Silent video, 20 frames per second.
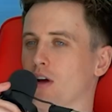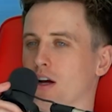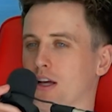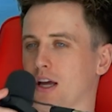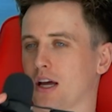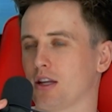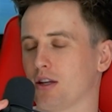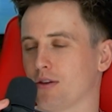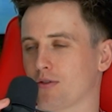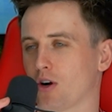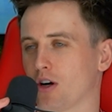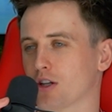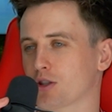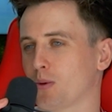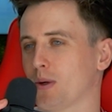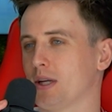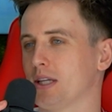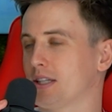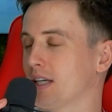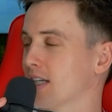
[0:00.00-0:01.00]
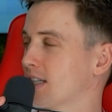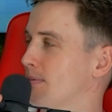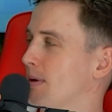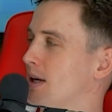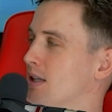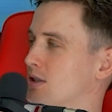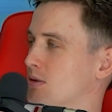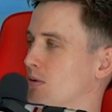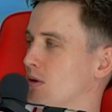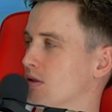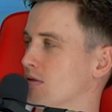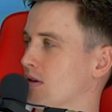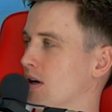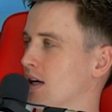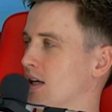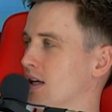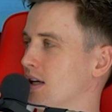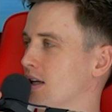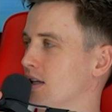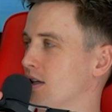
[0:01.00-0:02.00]
got a 26-man squad,
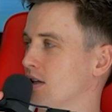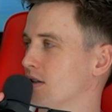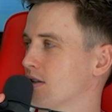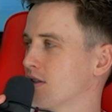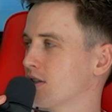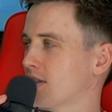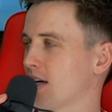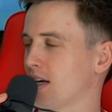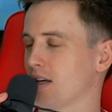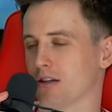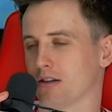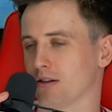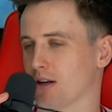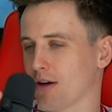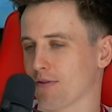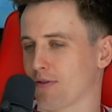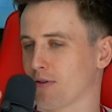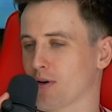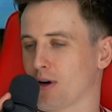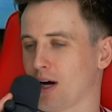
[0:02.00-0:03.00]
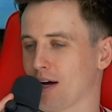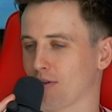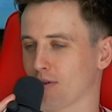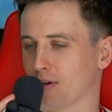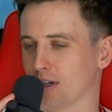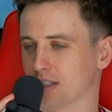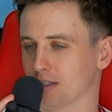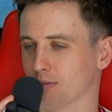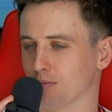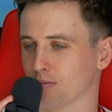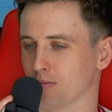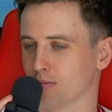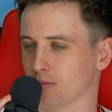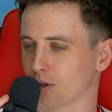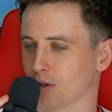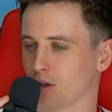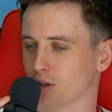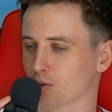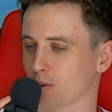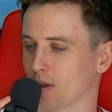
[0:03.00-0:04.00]
right? Just say for whatever reason
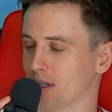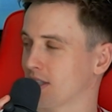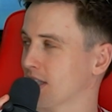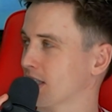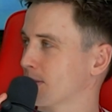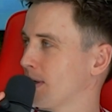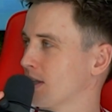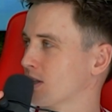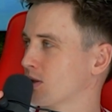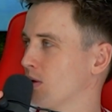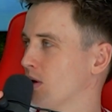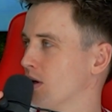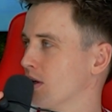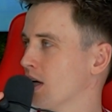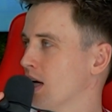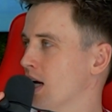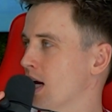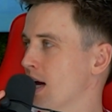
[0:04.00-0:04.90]
you've got a 26-man squad.